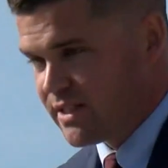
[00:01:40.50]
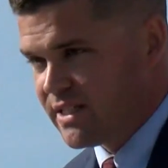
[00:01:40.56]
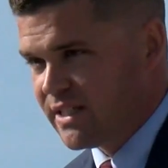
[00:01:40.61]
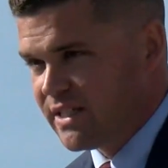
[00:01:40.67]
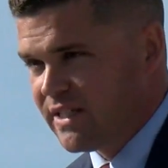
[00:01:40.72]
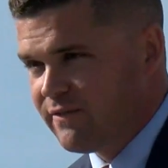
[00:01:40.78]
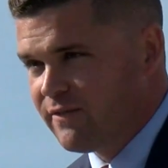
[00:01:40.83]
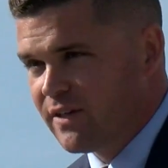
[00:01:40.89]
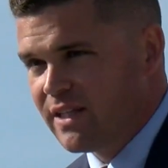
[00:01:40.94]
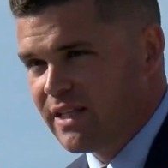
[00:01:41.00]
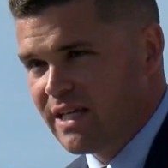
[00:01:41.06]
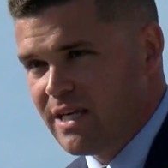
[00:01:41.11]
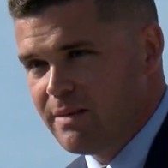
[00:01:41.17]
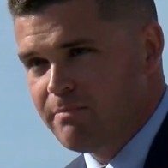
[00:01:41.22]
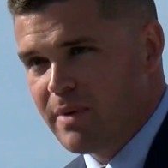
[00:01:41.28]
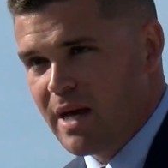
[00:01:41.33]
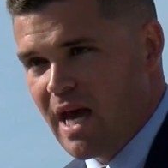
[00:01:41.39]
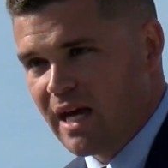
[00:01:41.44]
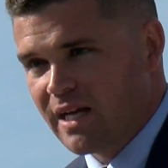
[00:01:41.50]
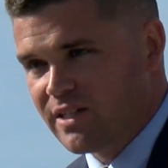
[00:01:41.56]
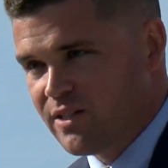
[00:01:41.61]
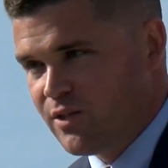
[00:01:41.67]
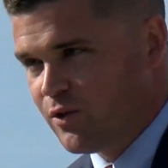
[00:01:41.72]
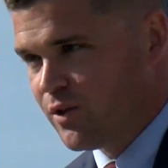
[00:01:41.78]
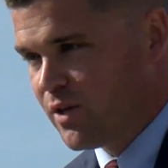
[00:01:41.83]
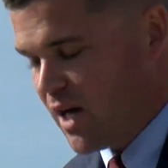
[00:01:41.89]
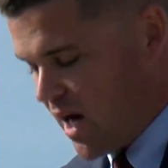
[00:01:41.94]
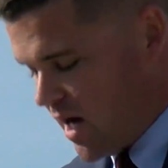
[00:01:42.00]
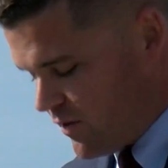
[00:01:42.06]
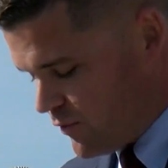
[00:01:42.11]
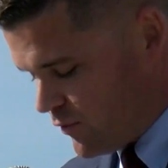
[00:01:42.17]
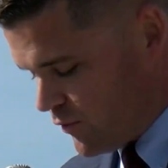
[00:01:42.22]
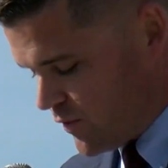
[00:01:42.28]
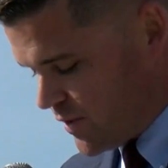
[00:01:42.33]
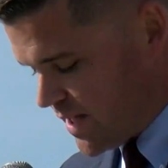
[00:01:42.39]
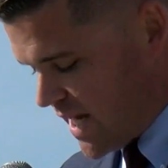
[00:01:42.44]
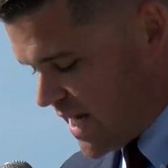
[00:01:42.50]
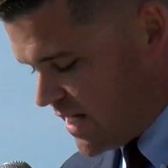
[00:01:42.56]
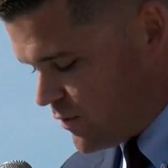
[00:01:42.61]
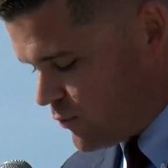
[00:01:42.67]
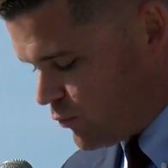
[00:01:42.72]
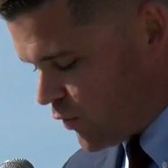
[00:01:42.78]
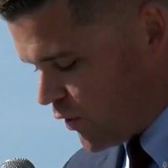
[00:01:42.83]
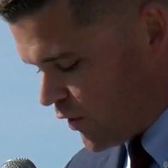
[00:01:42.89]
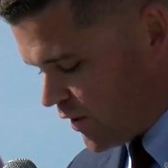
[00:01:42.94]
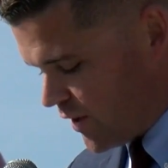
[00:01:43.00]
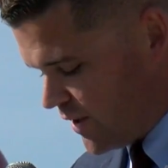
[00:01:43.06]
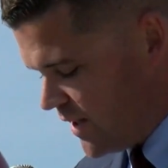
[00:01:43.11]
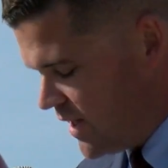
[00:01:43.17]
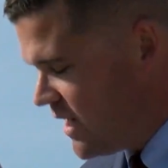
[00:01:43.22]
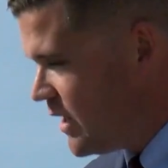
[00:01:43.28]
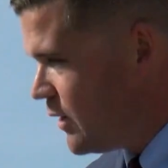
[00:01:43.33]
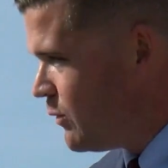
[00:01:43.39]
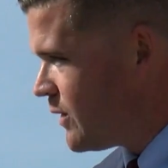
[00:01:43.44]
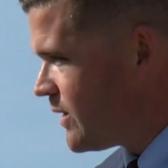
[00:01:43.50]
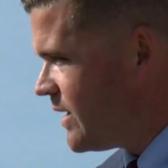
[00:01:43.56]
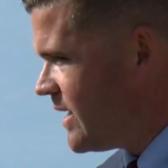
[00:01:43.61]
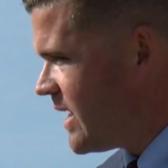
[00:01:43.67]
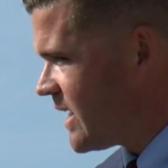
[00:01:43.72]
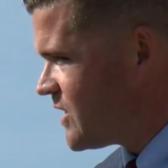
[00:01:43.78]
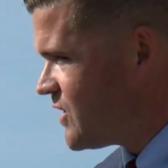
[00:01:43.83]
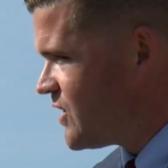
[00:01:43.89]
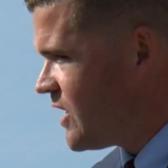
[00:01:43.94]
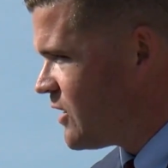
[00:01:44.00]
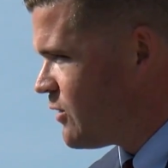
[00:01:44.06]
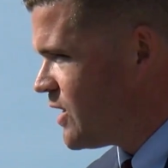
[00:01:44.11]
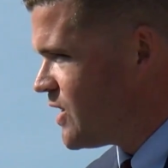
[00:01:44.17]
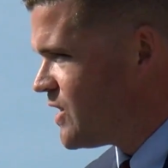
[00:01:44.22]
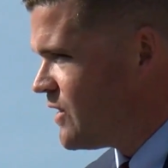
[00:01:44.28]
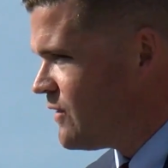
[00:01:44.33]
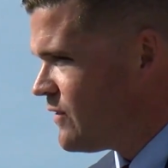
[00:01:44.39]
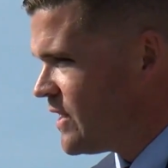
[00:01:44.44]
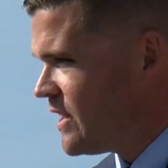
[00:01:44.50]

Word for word: to significantly impact your God ordained work with the next generation of